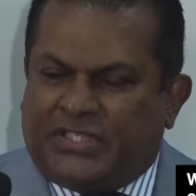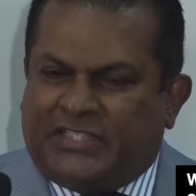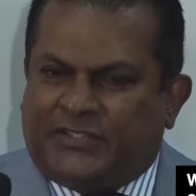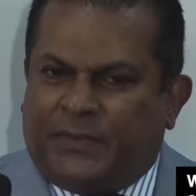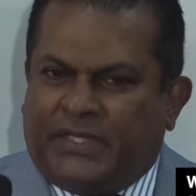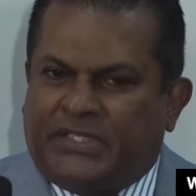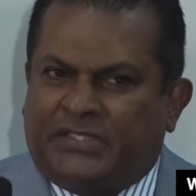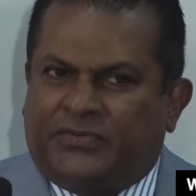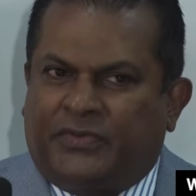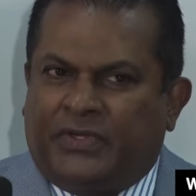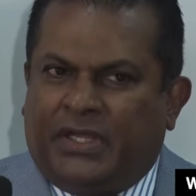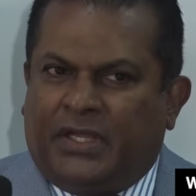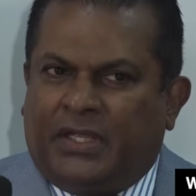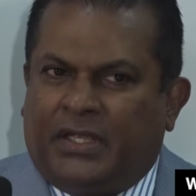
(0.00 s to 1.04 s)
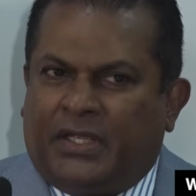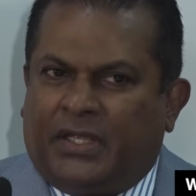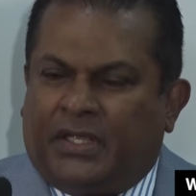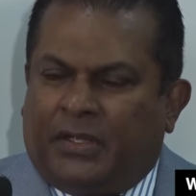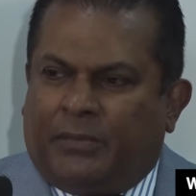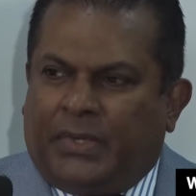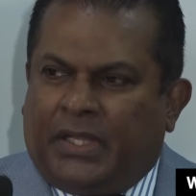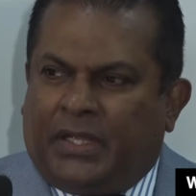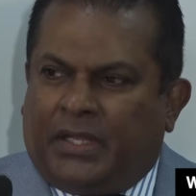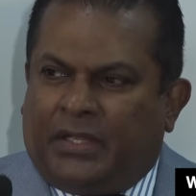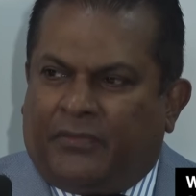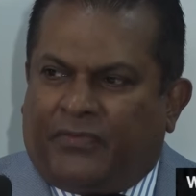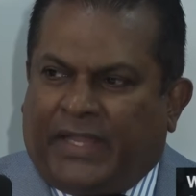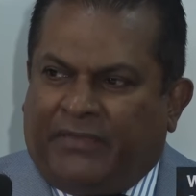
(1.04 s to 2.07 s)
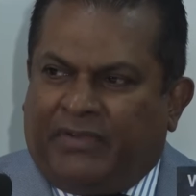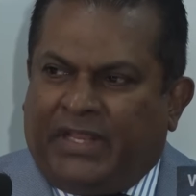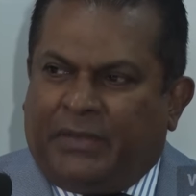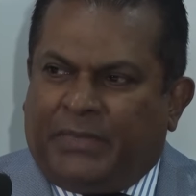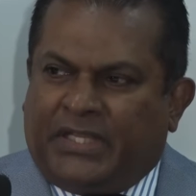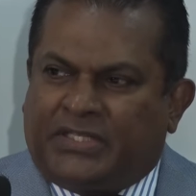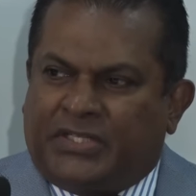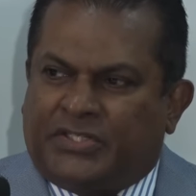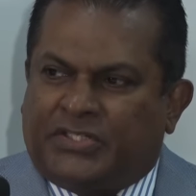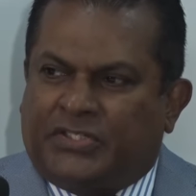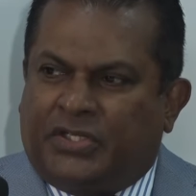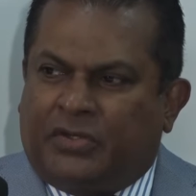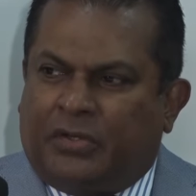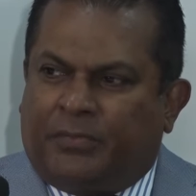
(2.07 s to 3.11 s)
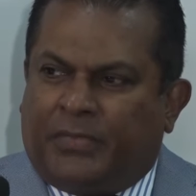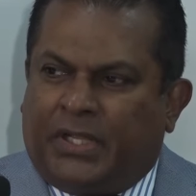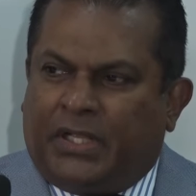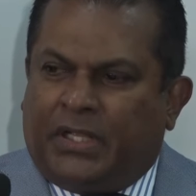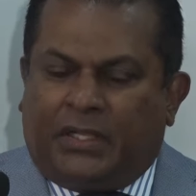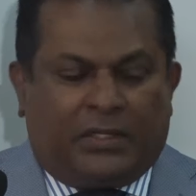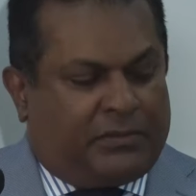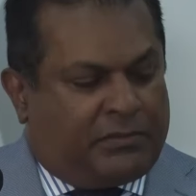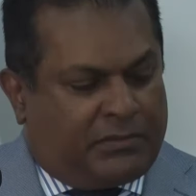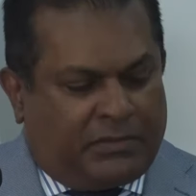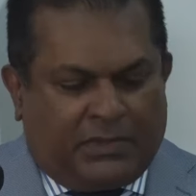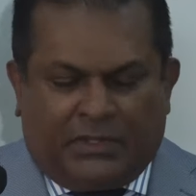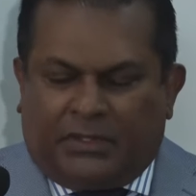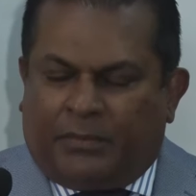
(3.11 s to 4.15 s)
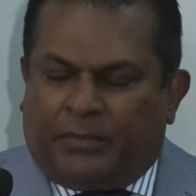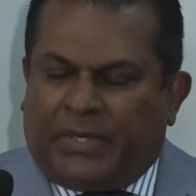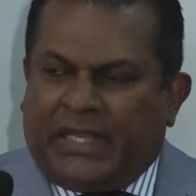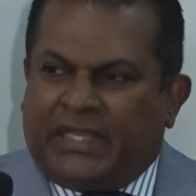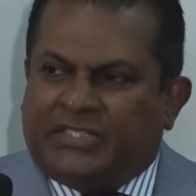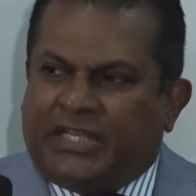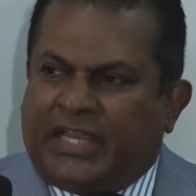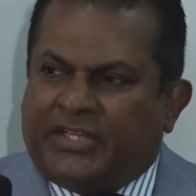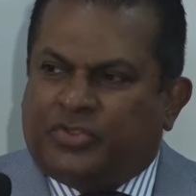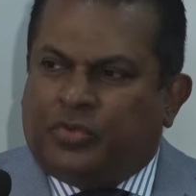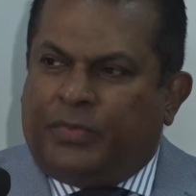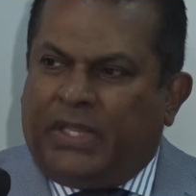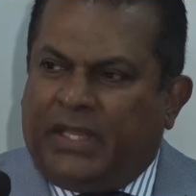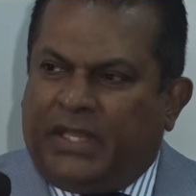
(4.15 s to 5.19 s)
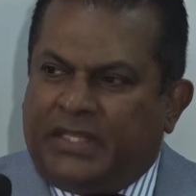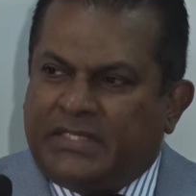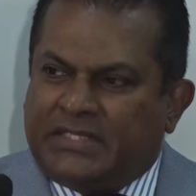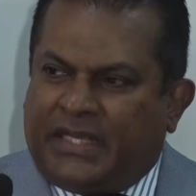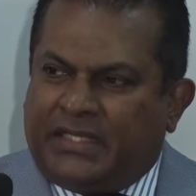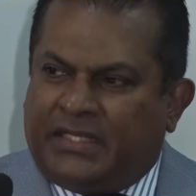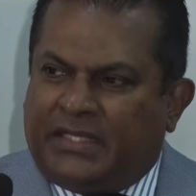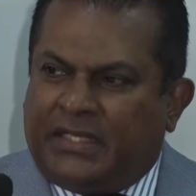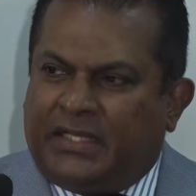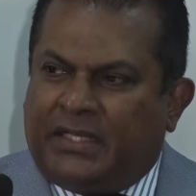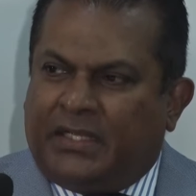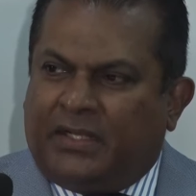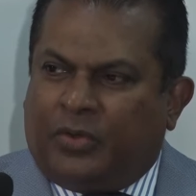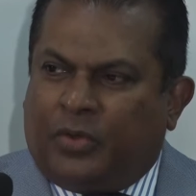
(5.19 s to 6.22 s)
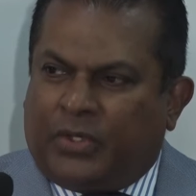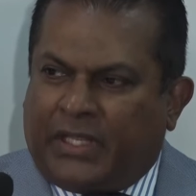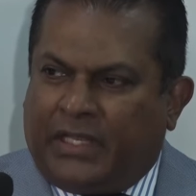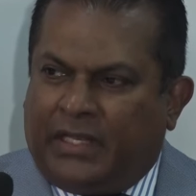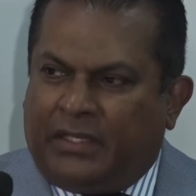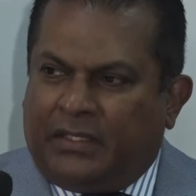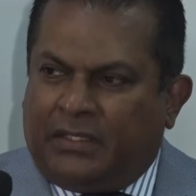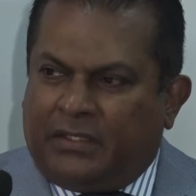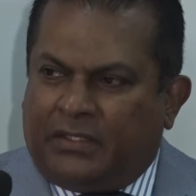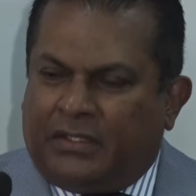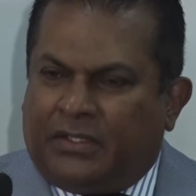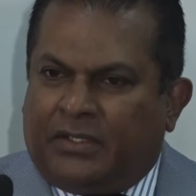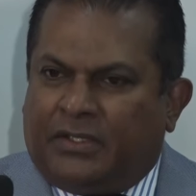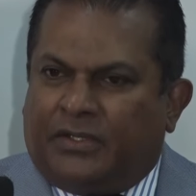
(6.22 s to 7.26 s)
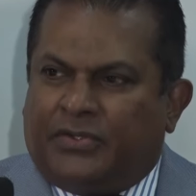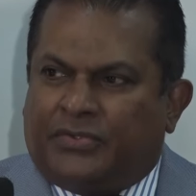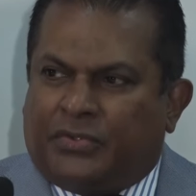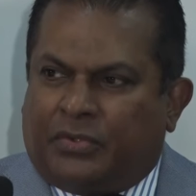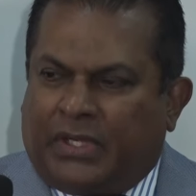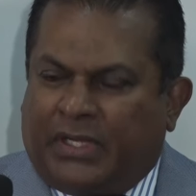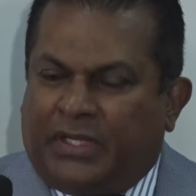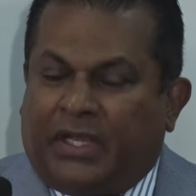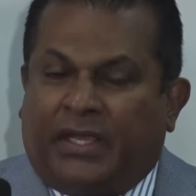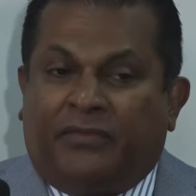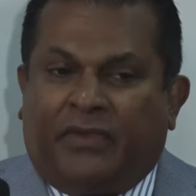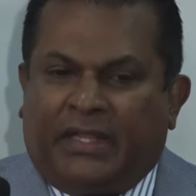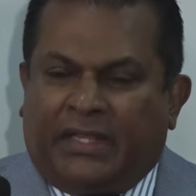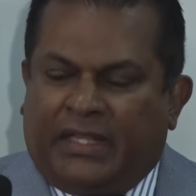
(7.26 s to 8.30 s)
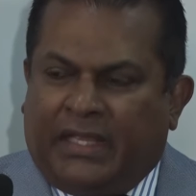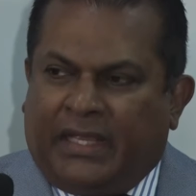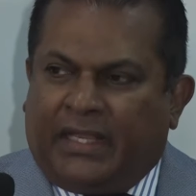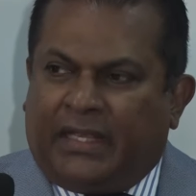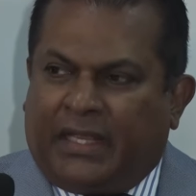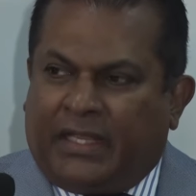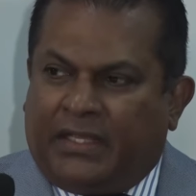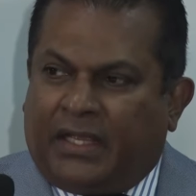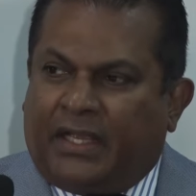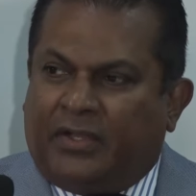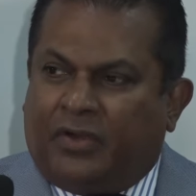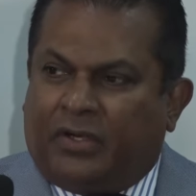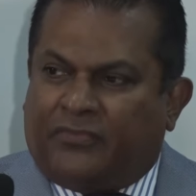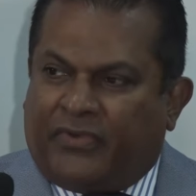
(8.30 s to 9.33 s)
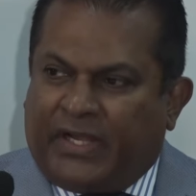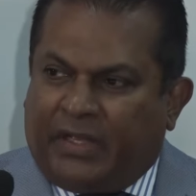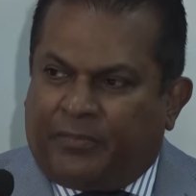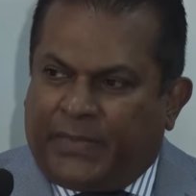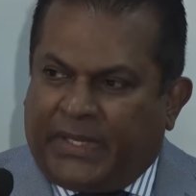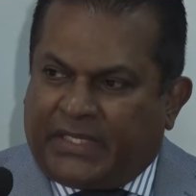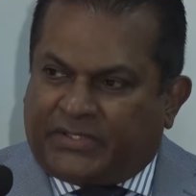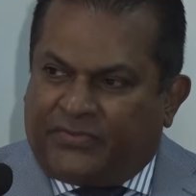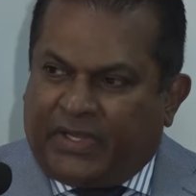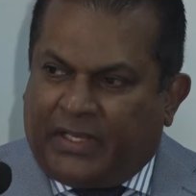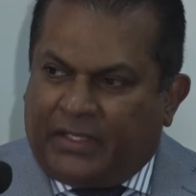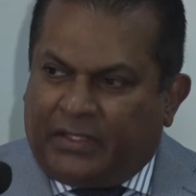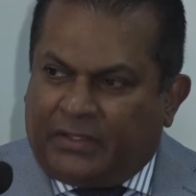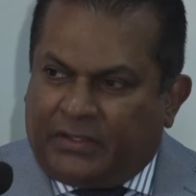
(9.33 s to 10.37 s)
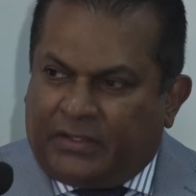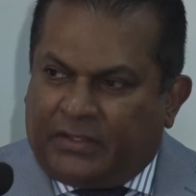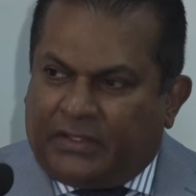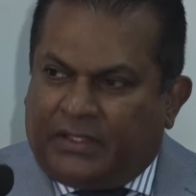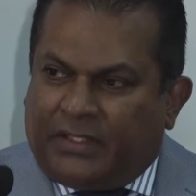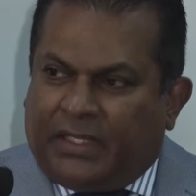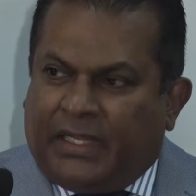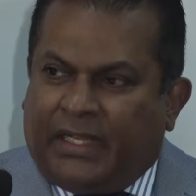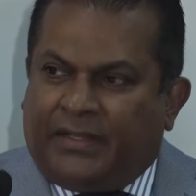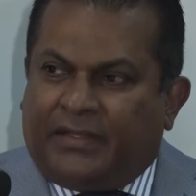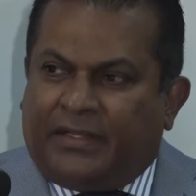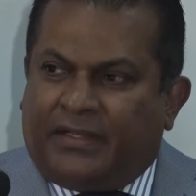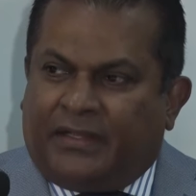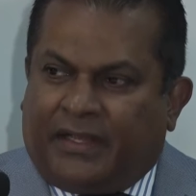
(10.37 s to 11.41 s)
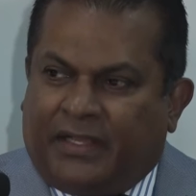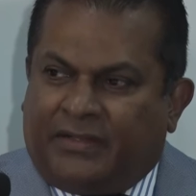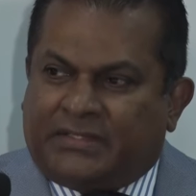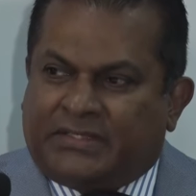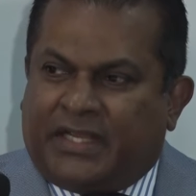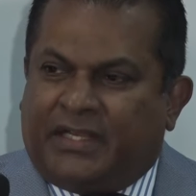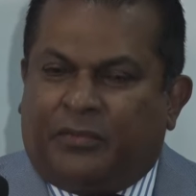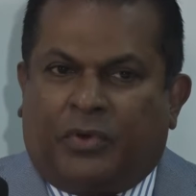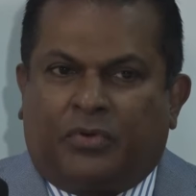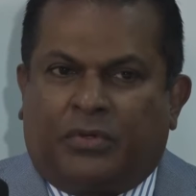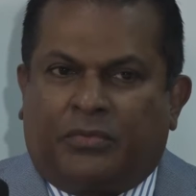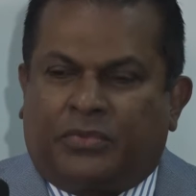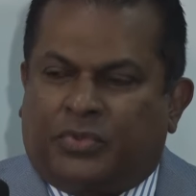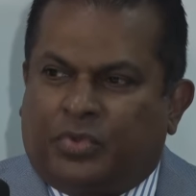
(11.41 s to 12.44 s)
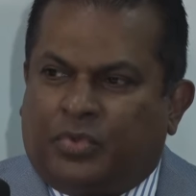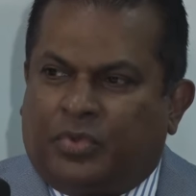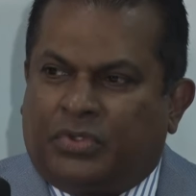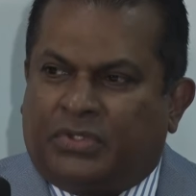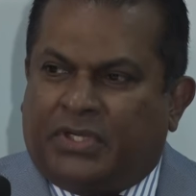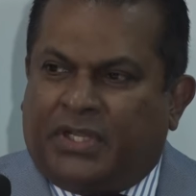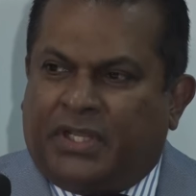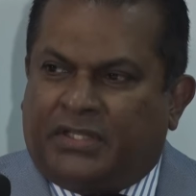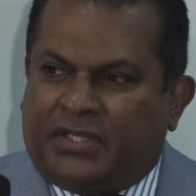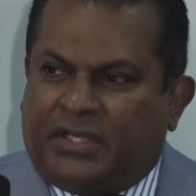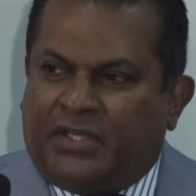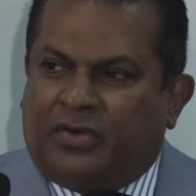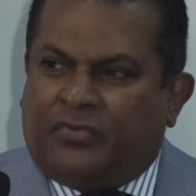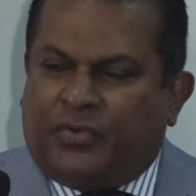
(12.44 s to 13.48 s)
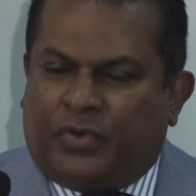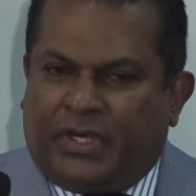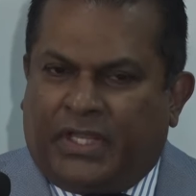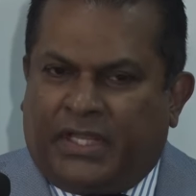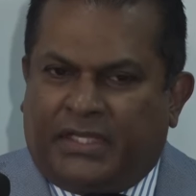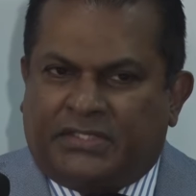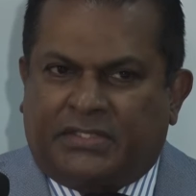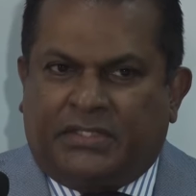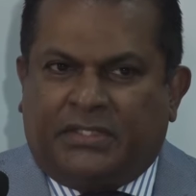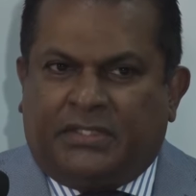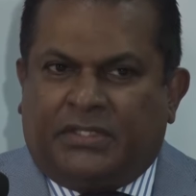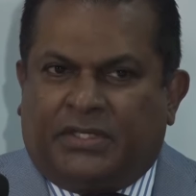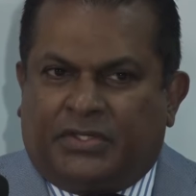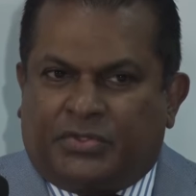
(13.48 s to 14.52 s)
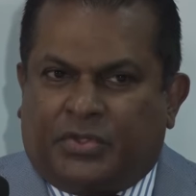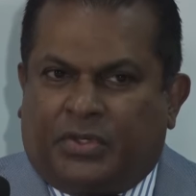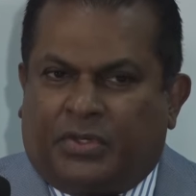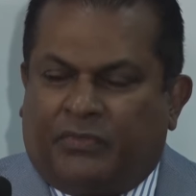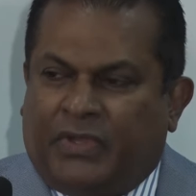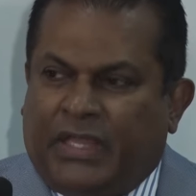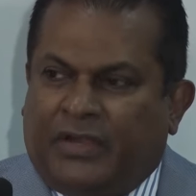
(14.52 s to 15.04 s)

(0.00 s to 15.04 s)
test matches, we, we uh, five day matches, you know, uh, players has to be inside the hotel. So I, I went there and I, I got fed up as well. And uh, I stayed about two, three, three or four days. So we